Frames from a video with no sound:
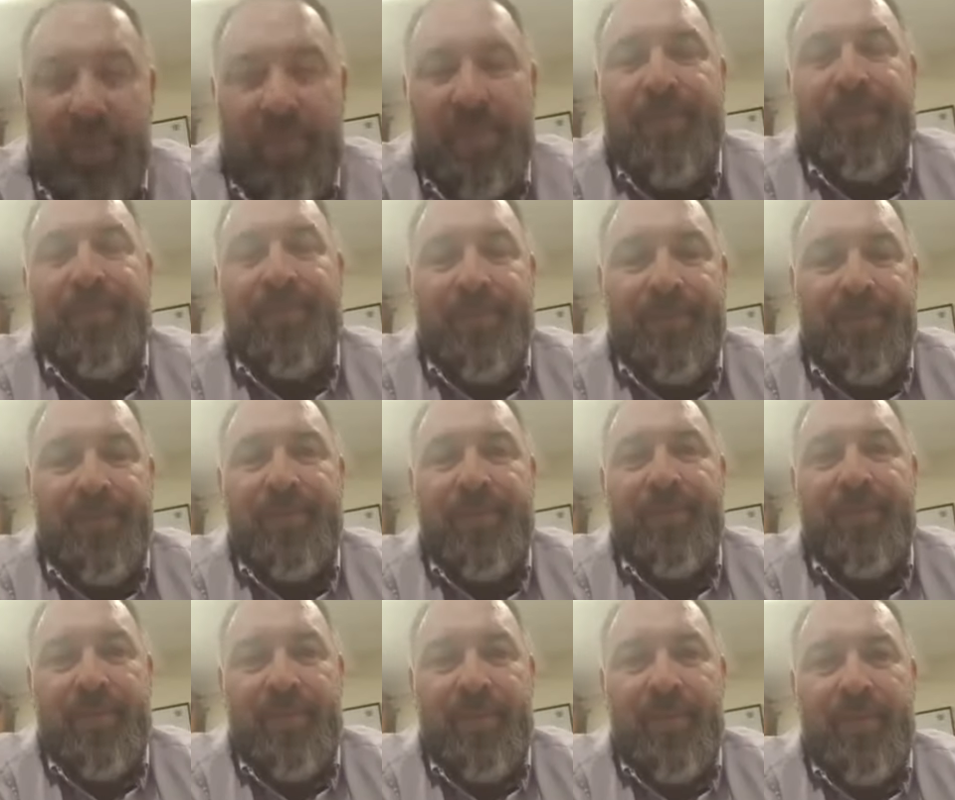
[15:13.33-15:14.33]
they don't think
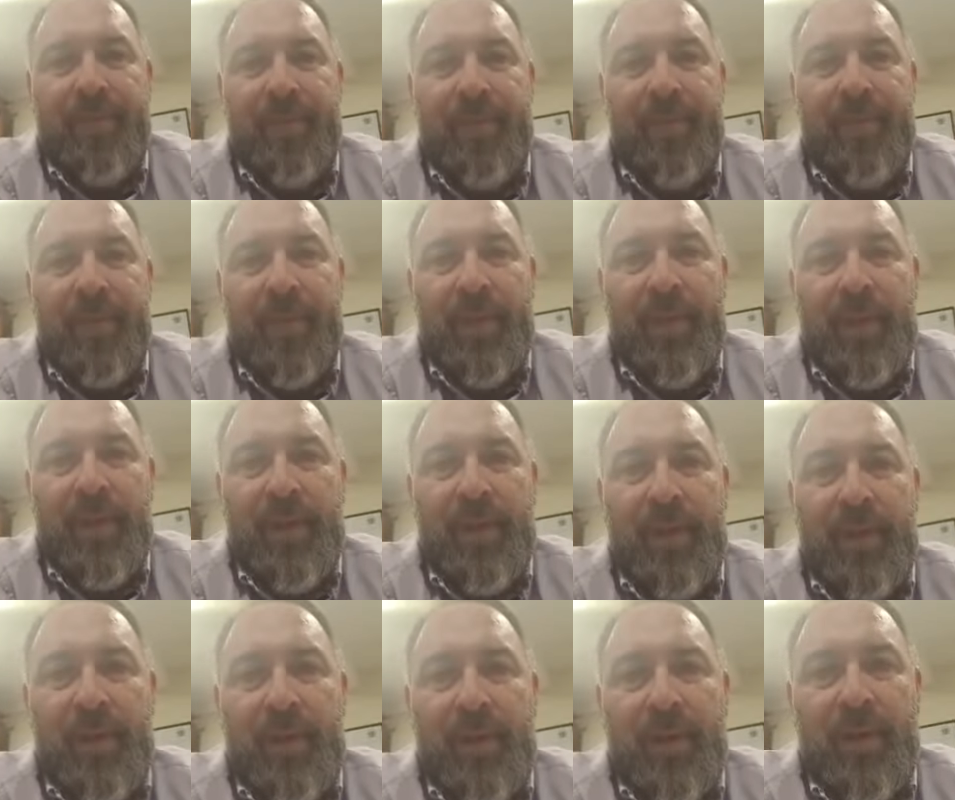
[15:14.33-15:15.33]
that
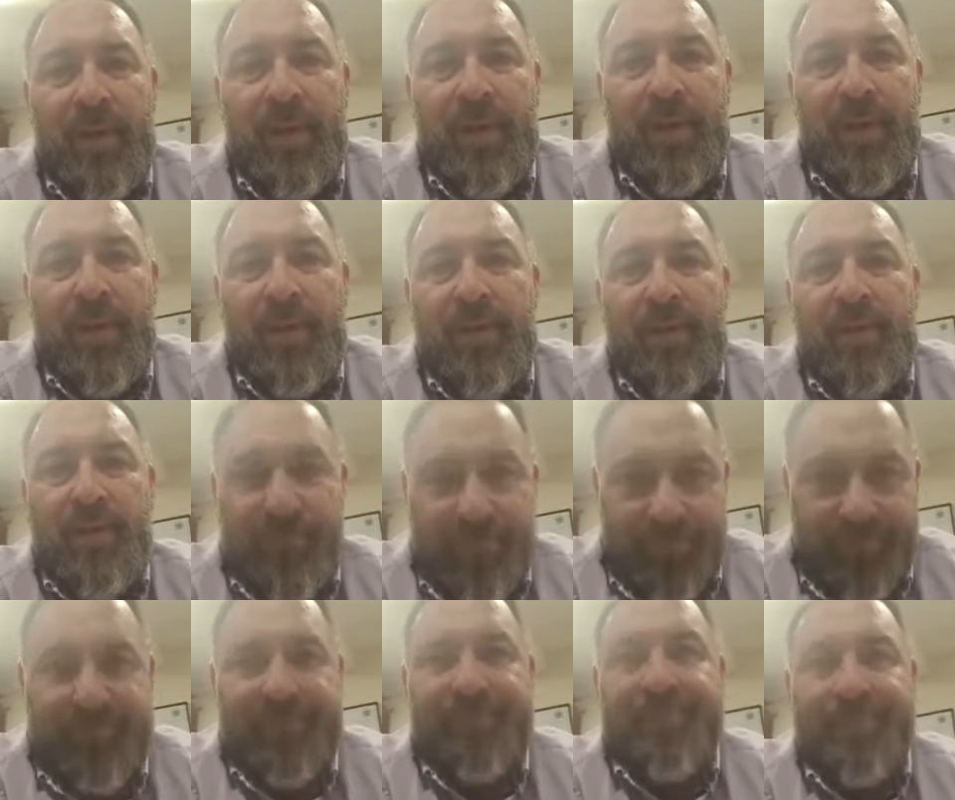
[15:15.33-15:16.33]
bushfires,
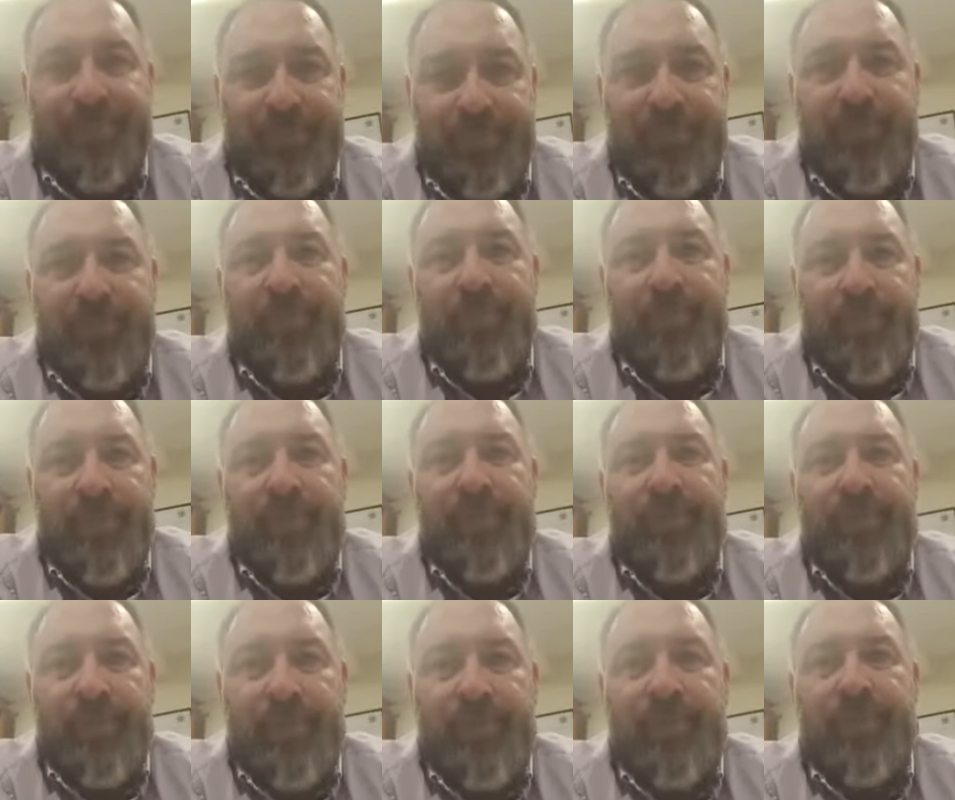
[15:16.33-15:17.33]
obviously in Australia,
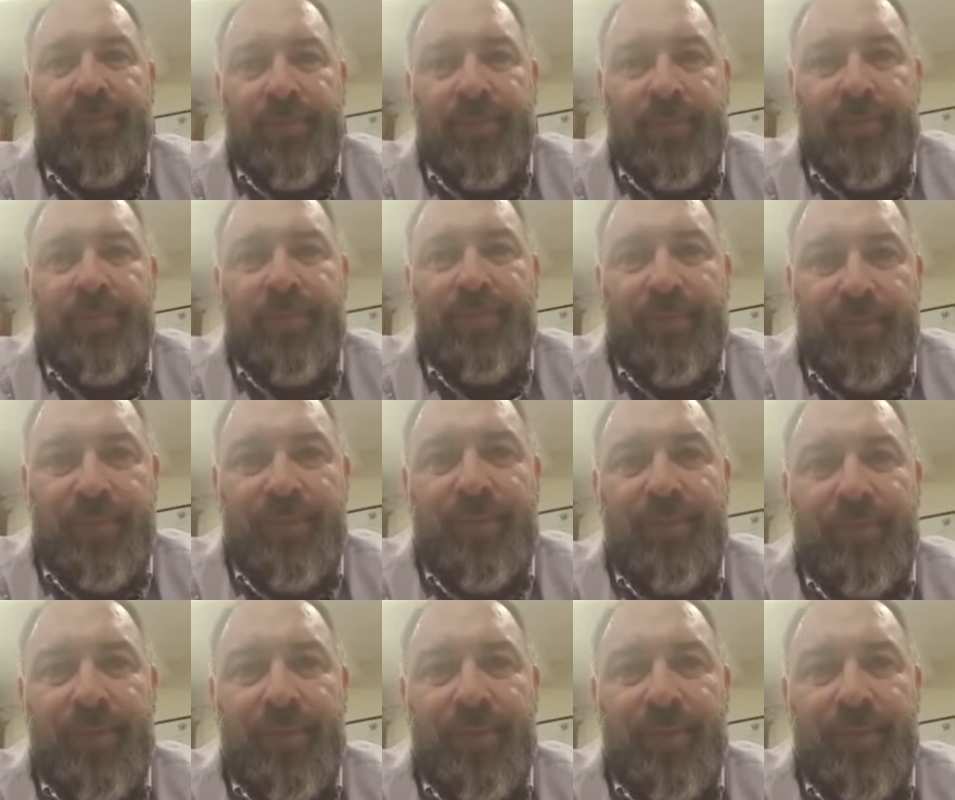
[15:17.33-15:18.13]
happens every